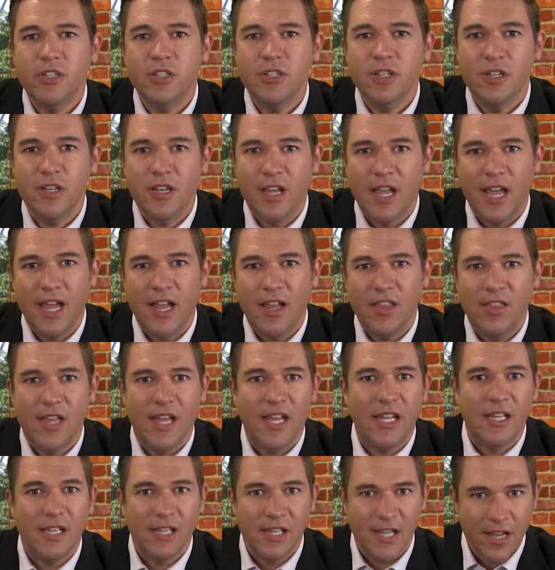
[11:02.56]
today
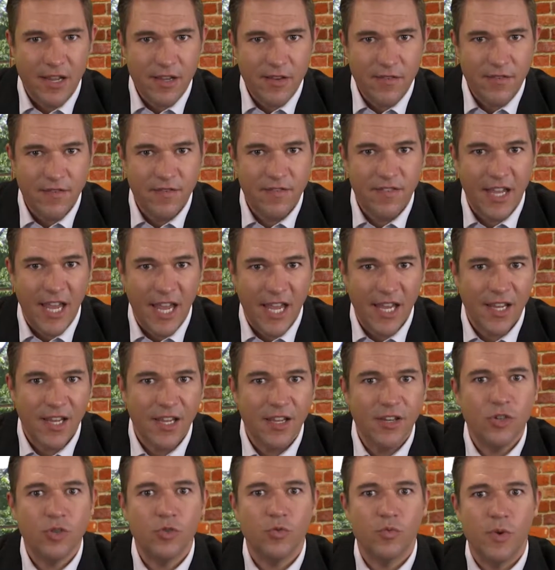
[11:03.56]
that life
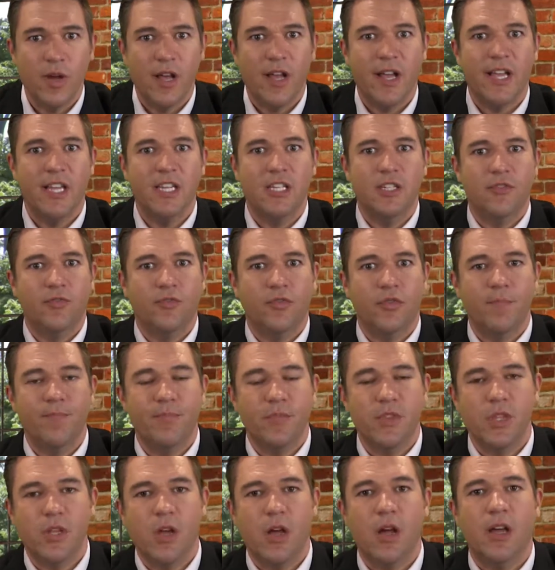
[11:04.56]
can arise
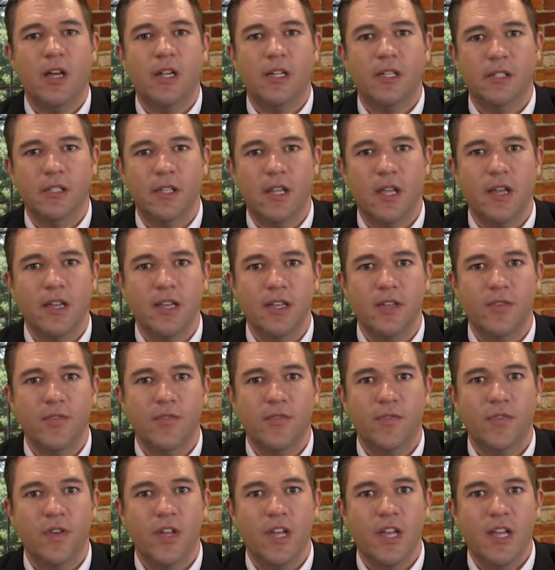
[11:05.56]
from
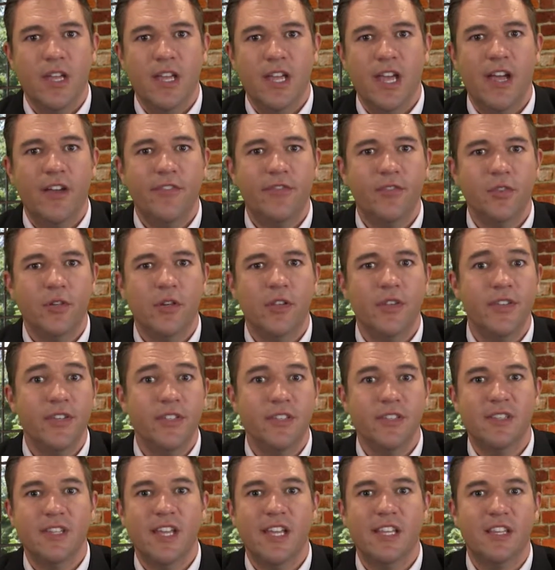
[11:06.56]
non-life. After all,
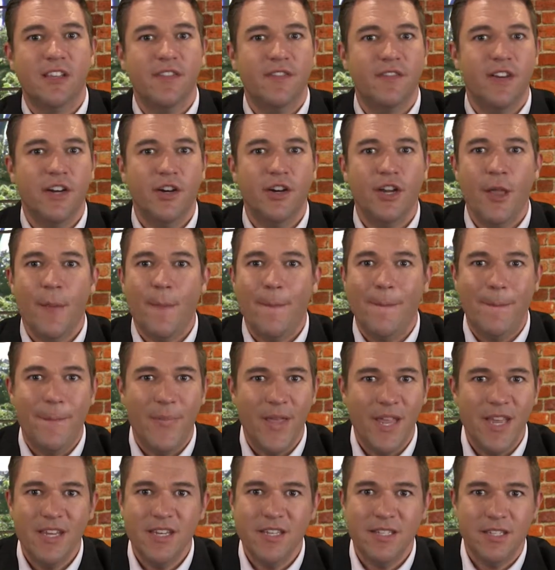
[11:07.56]
isn't that the very
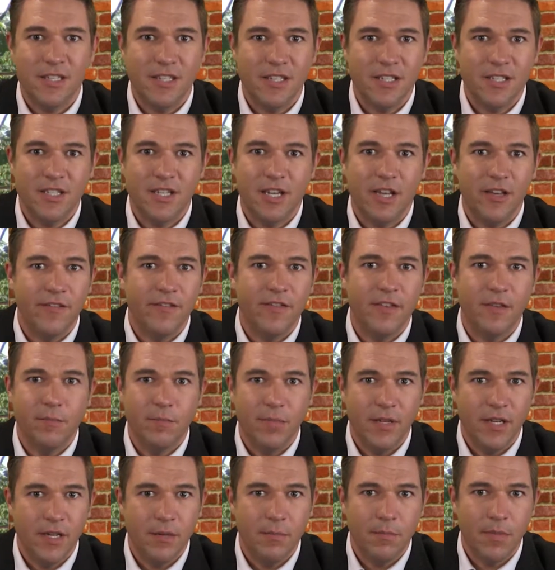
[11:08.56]
basis of the
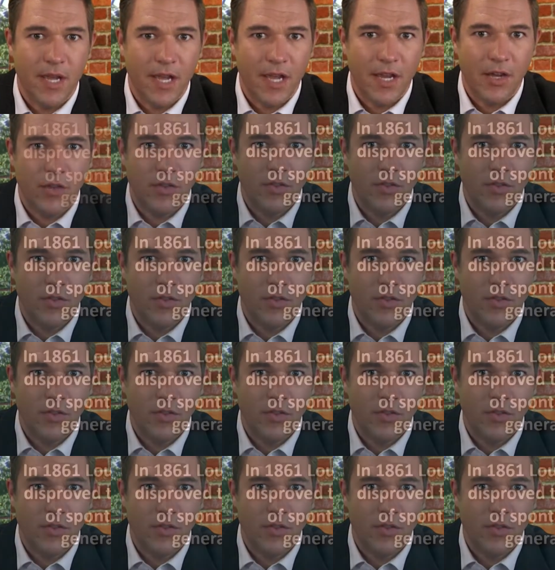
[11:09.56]
Big Bang